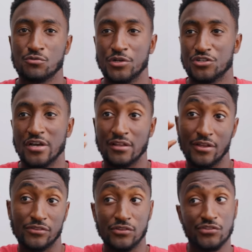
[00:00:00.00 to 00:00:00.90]
which
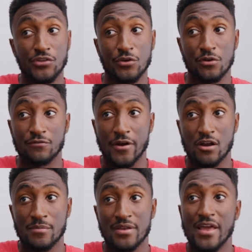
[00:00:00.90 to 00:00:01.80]
listens to your
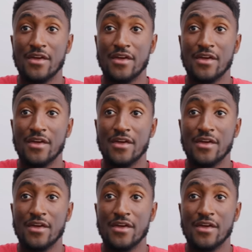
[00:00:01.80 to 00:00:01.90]
environment